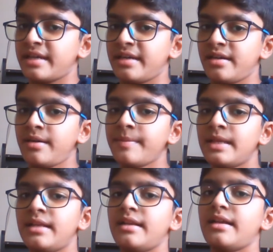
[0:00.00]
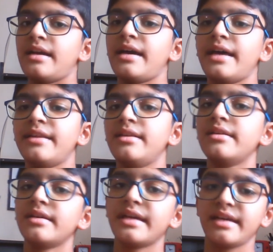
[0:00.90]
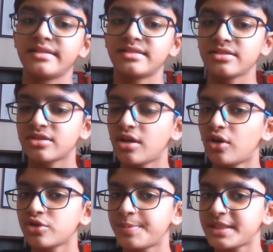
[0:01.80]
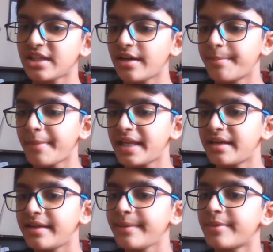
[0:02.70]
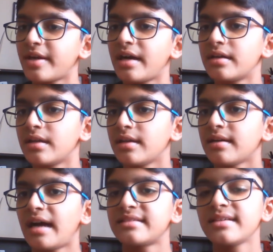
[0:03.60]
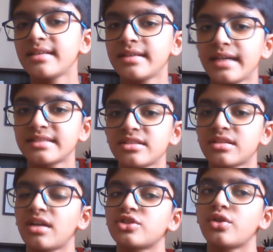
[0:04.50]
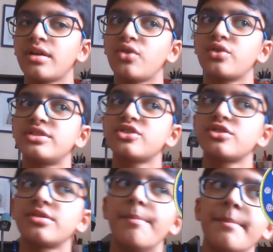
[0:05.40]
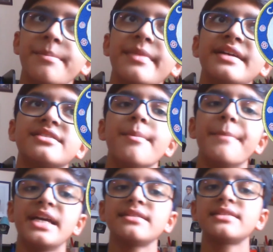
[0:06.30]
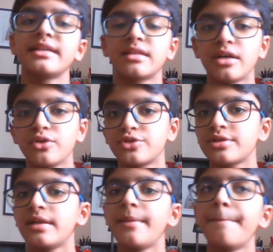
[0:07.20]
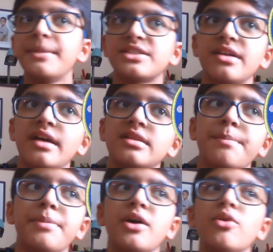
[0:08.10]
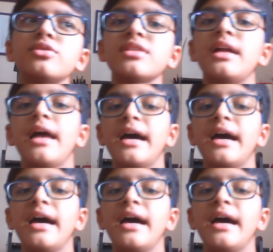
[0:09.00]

here, and it just goes beside Mendy, but I think he gets a touch on it, or it's a miss, it goes beside the post.